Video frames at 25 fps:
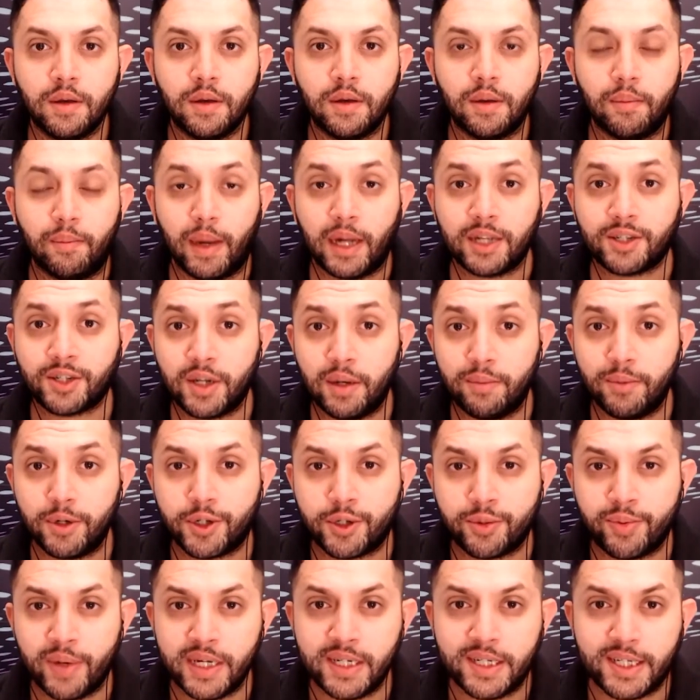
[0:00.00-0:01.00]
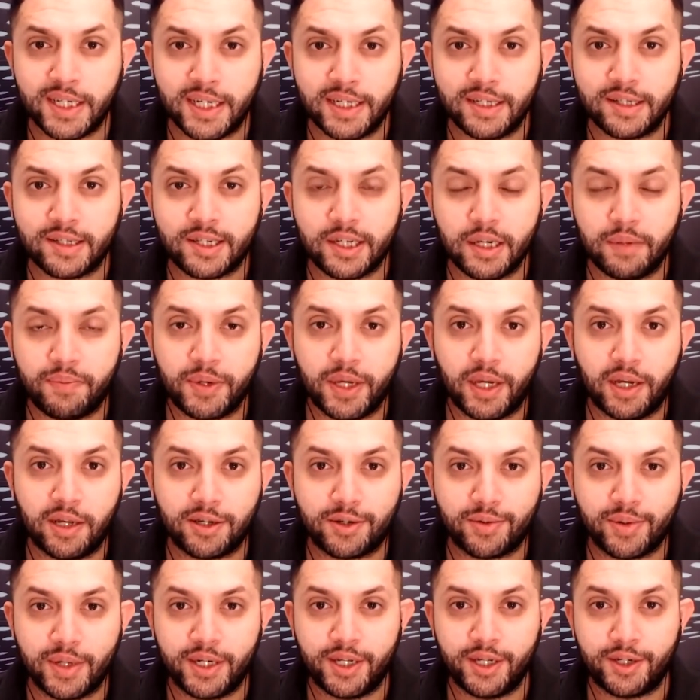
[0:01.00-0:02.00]
Match number twenty in C P L
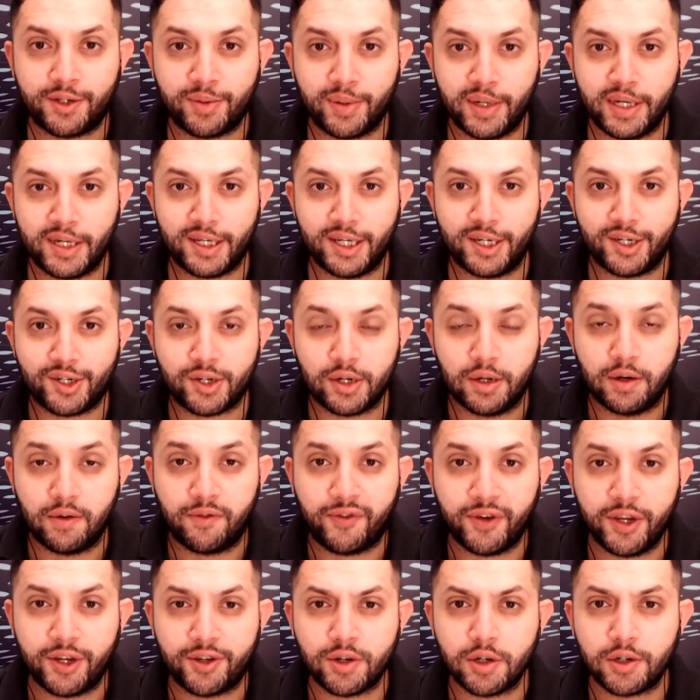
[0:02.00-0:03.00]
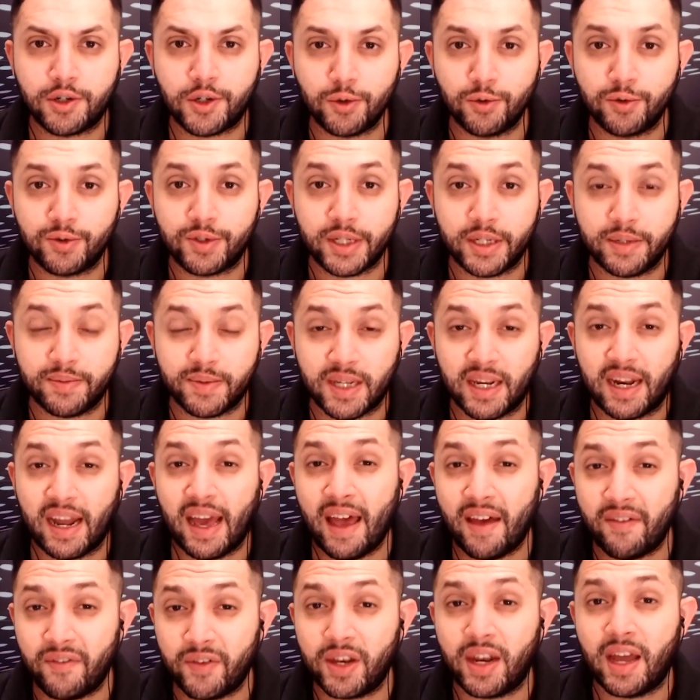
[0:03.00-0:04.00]
twenty twenty shall feature two teams that
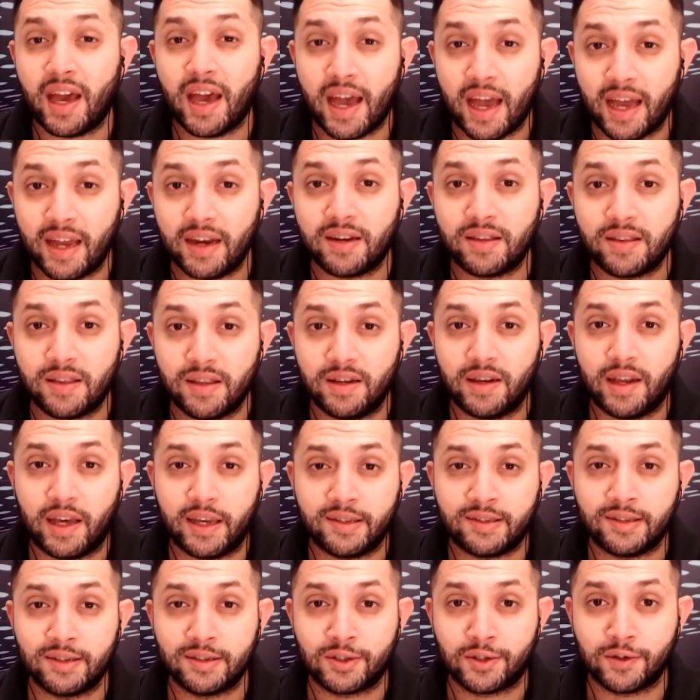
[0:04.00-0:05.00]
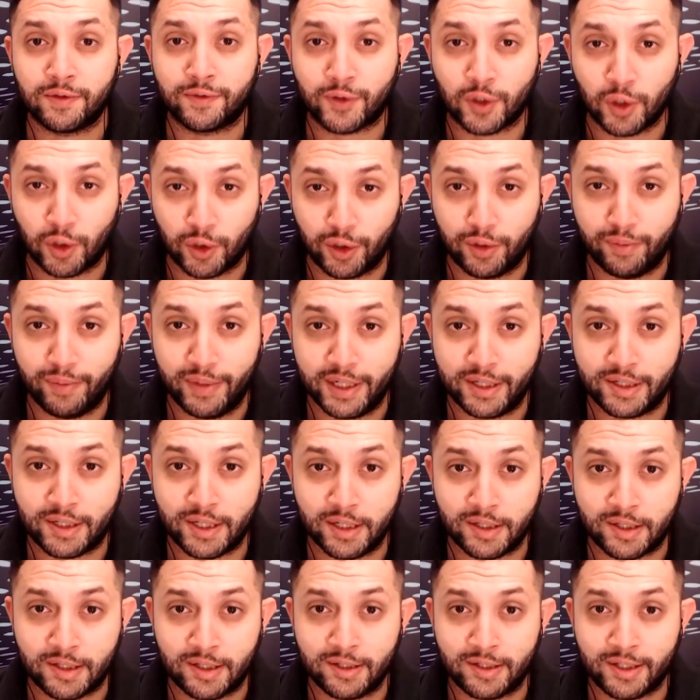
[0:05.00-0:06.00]
haven't had the nicest of tournaments.
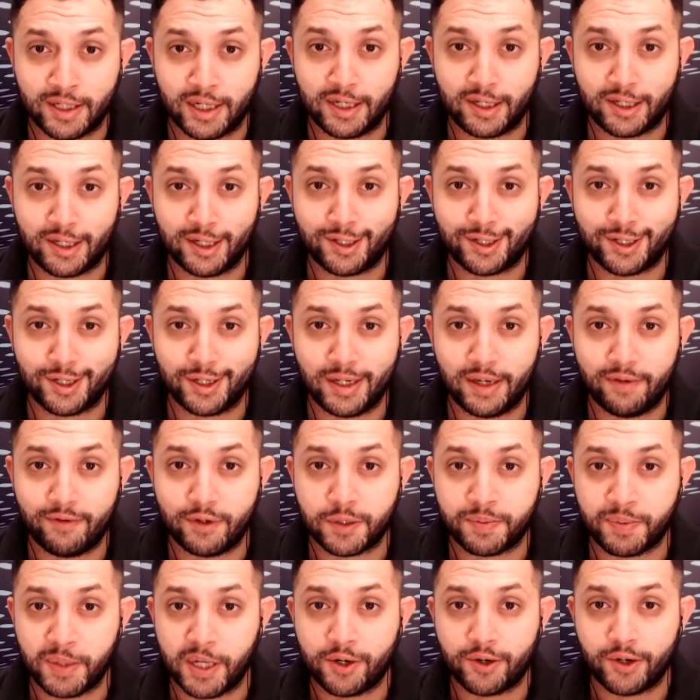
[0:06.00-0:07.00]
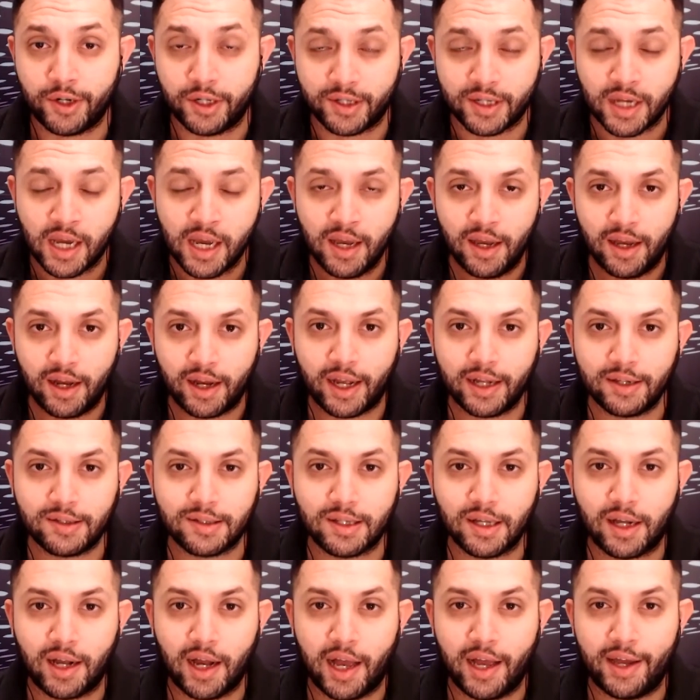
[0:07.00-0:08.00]
It's the Saint Kitts and Nevis Patriots against
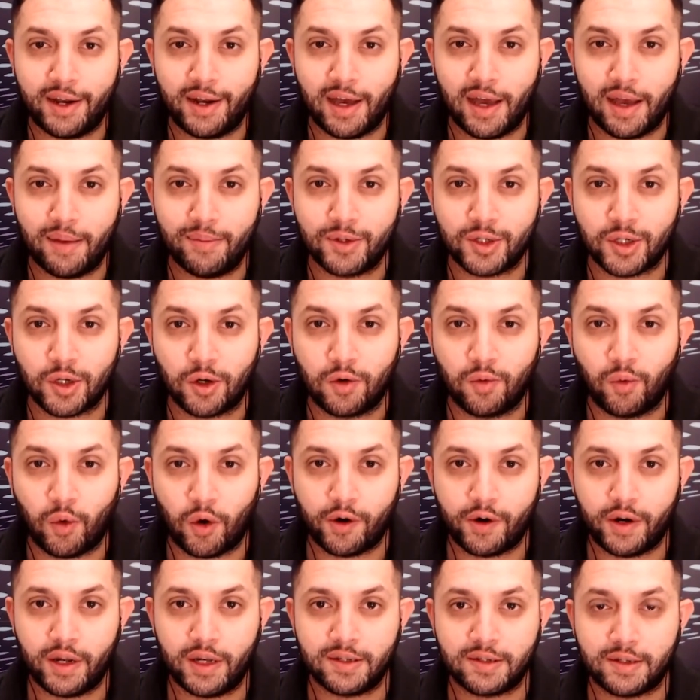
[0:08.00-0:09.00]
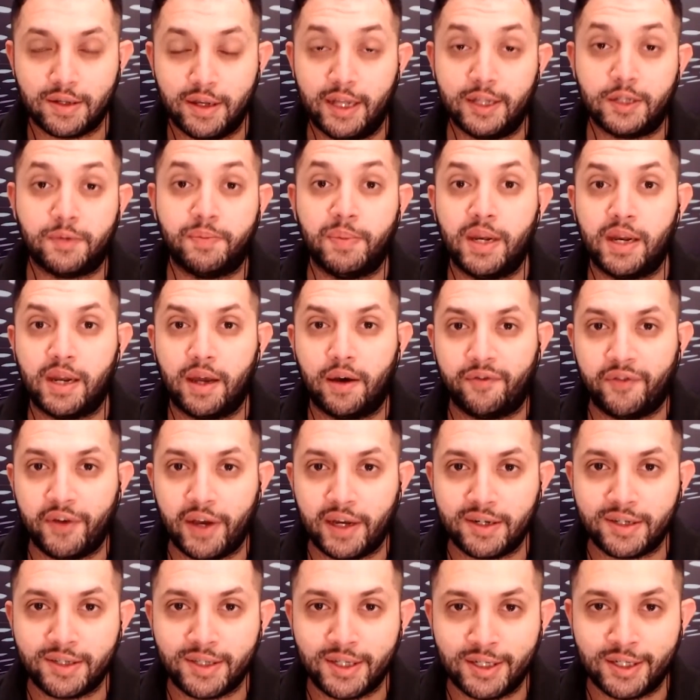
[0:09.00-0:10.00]
the Guyana Amazon Warriors. Let's build our
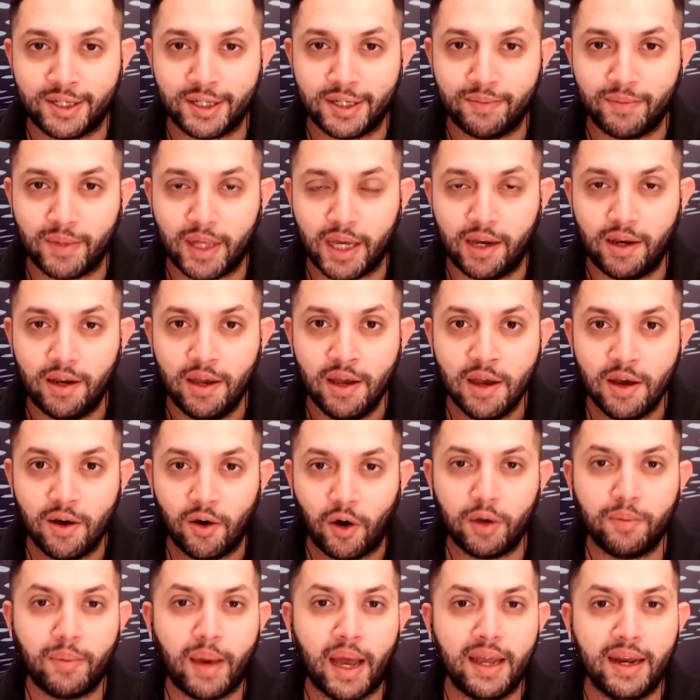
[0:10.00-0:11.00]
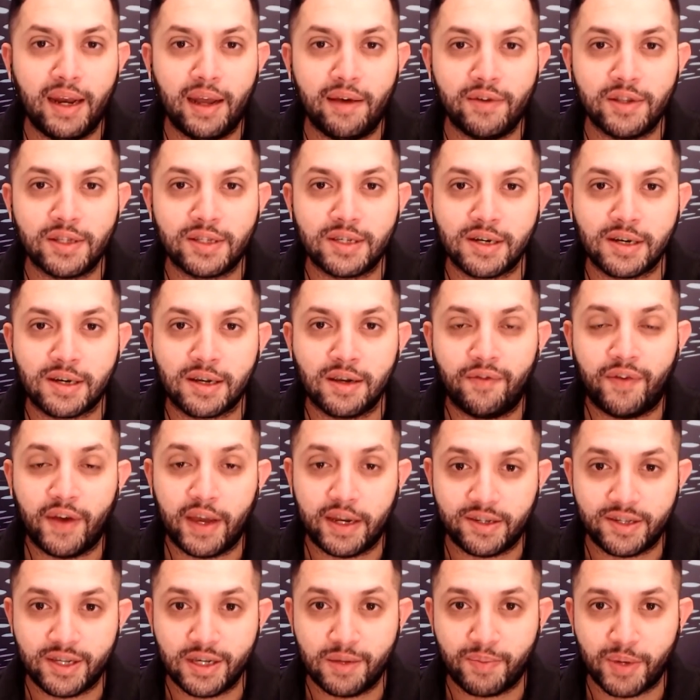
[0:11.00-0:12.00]
fantasy team then on My eleven Circle
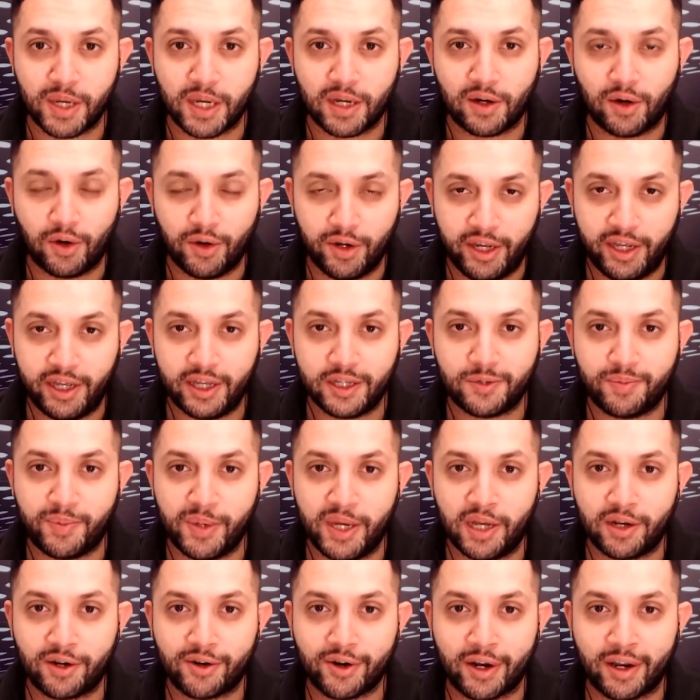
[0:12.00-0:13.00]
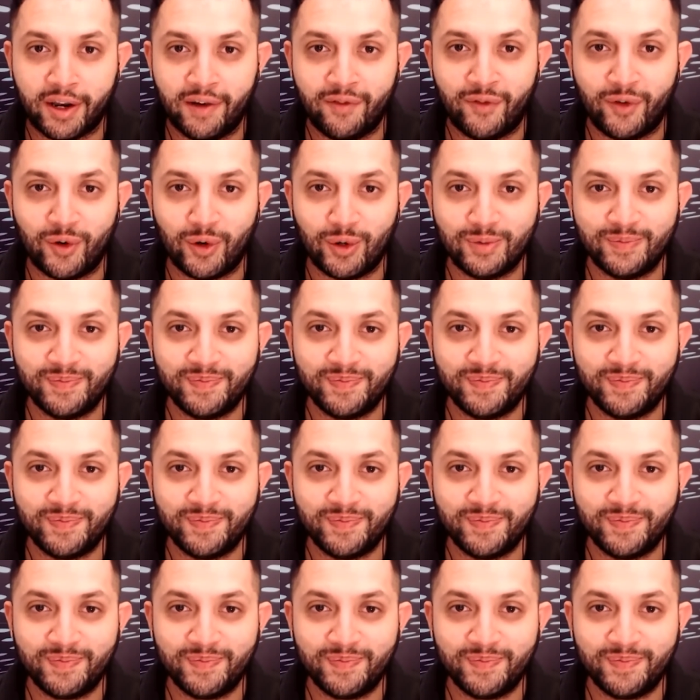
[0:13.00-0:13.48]
Fantasy Pick on E S P N Cricinfo.